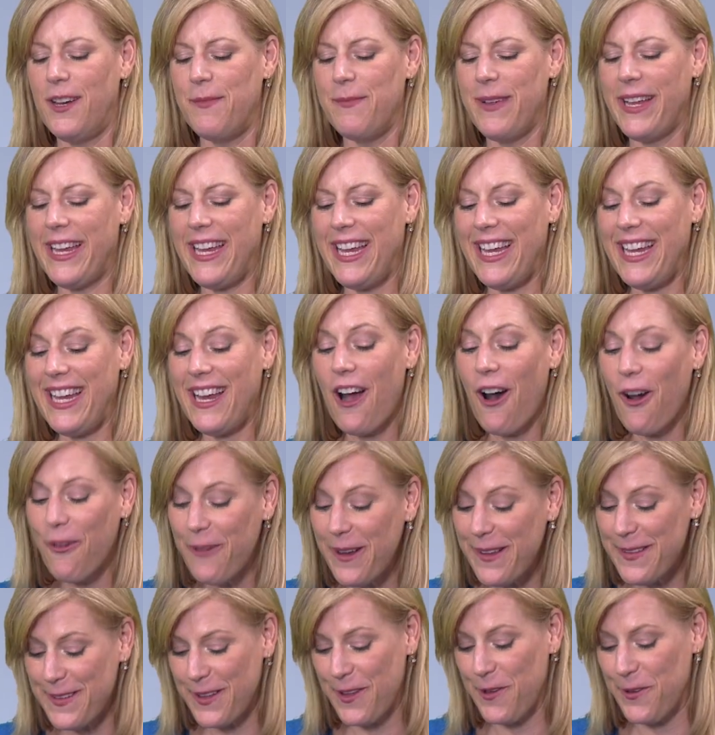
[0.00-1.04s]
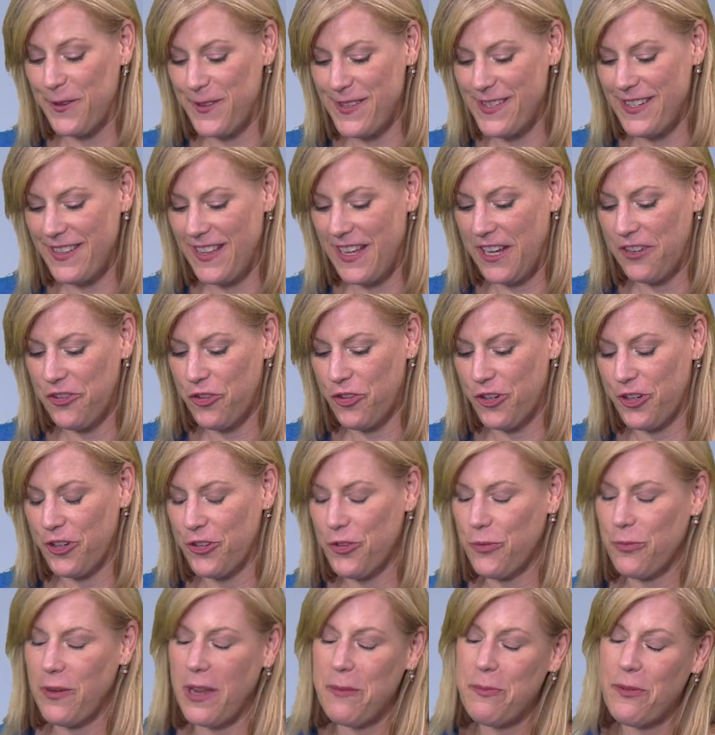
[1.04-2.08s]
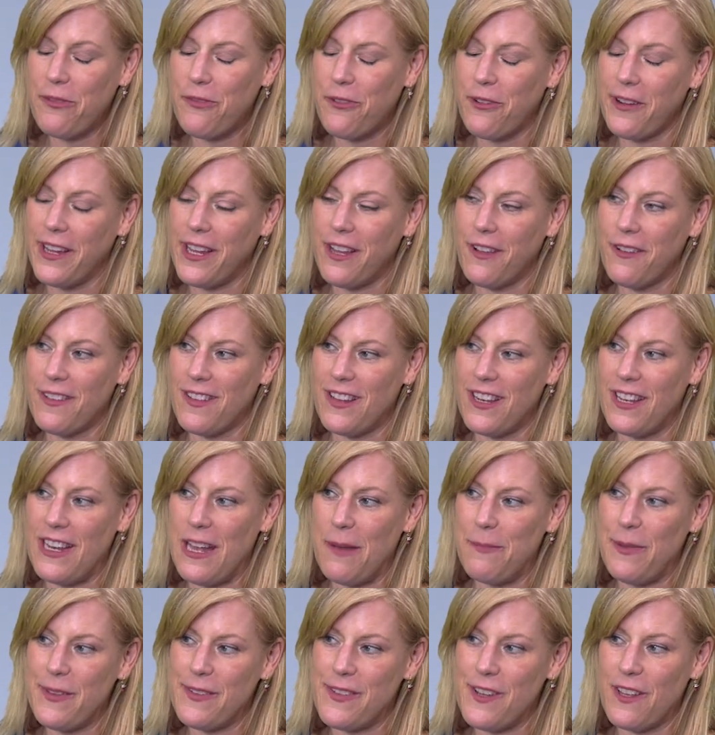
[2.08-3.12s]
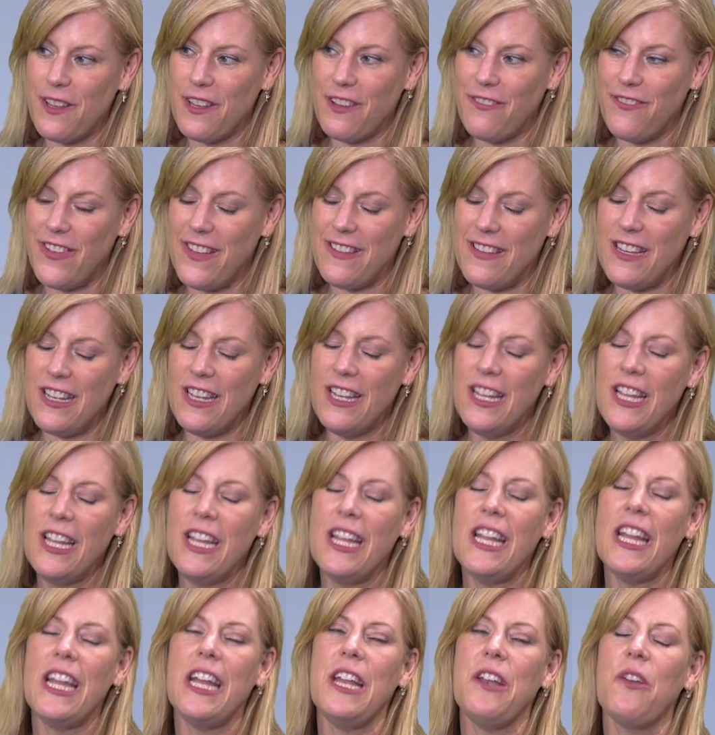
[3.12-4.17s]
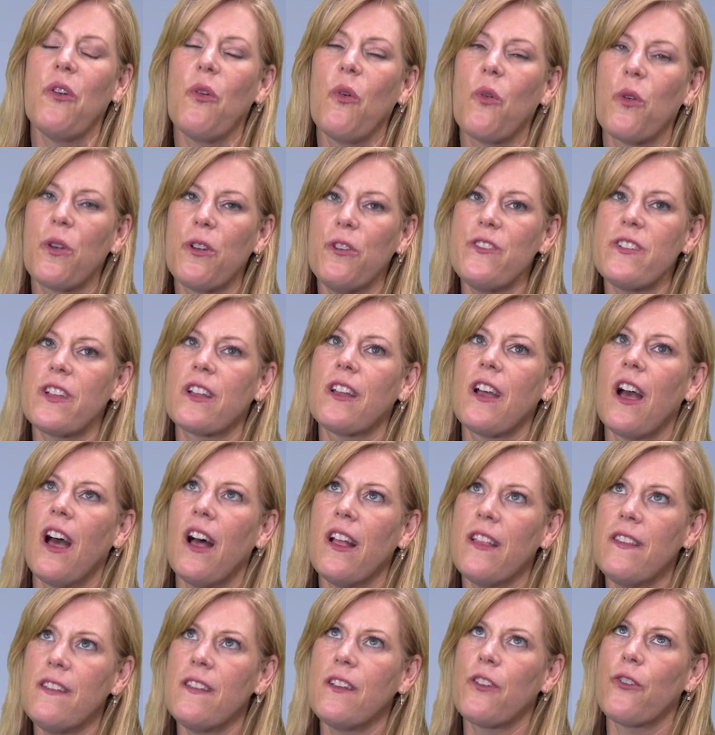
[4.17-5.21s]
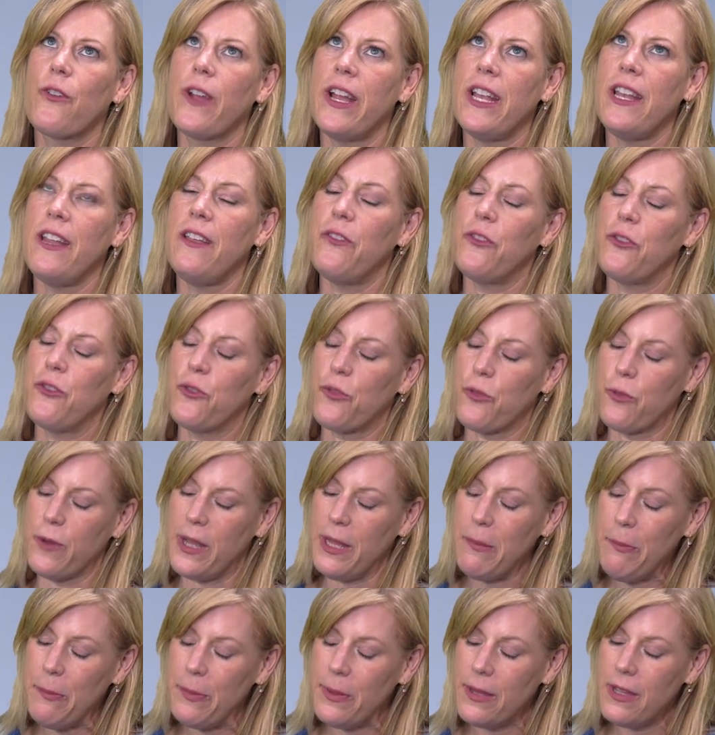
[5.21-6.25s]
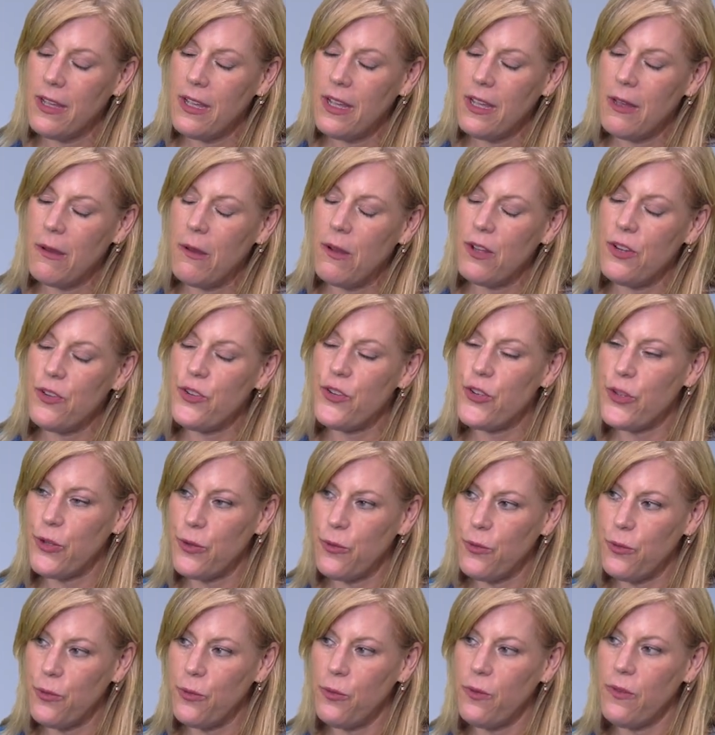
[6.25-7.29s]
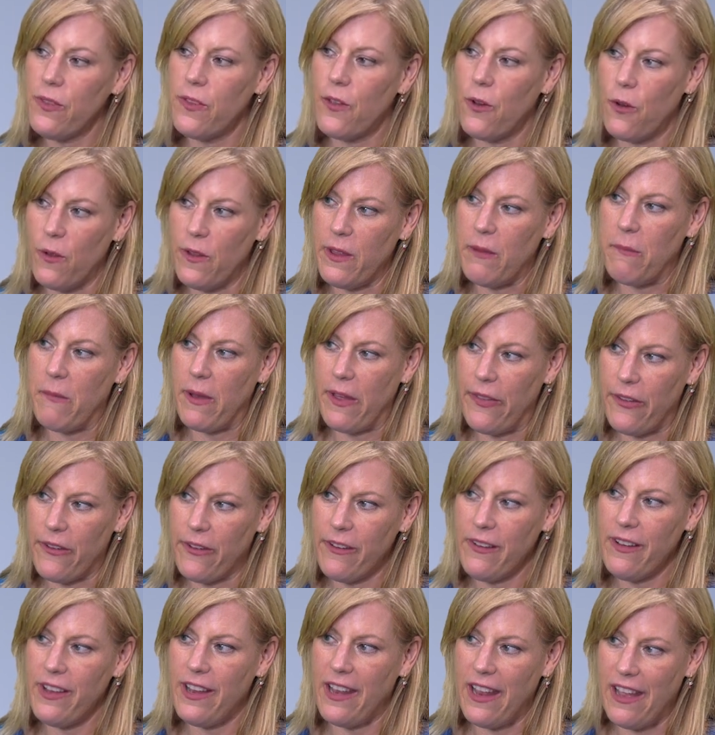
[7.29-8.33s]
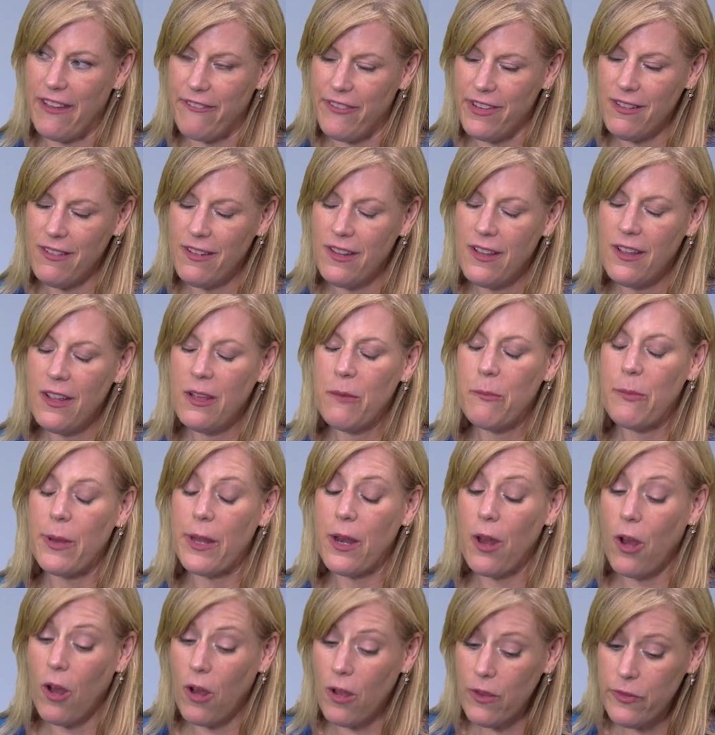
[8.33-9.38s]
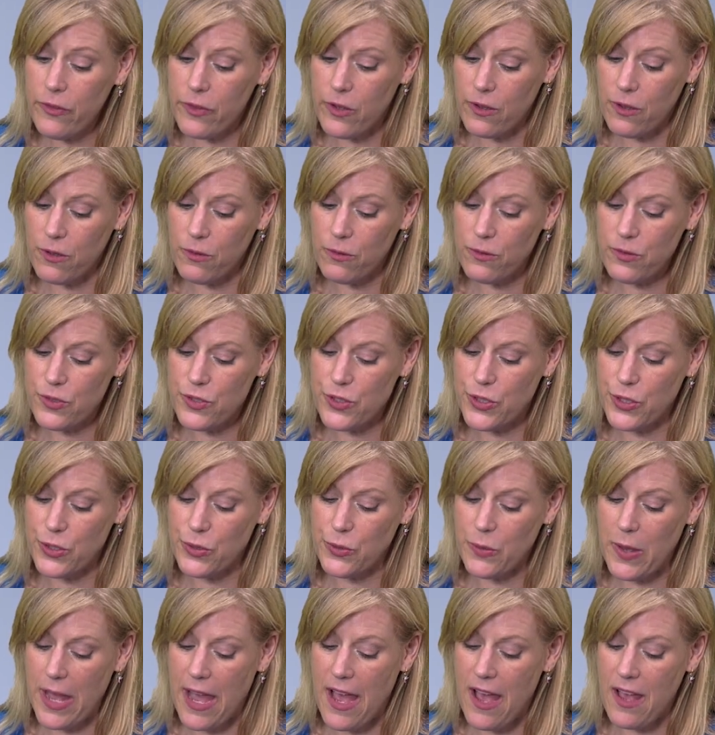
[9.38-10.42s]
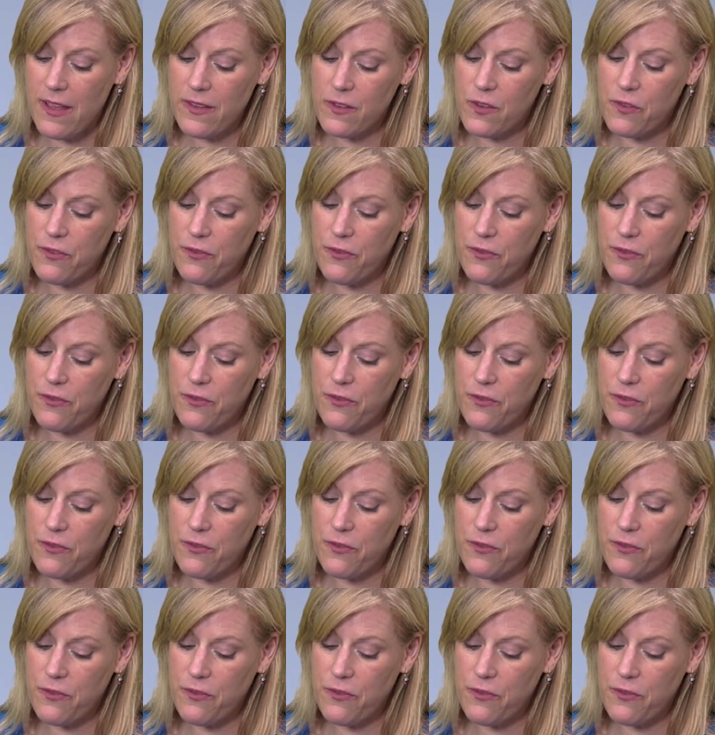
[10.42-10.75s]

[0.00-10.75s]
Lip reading: He always goes to that church right before he goes on an apostolic visit in order to consecrate his trip to the Holy Mother in heaven, but also to ask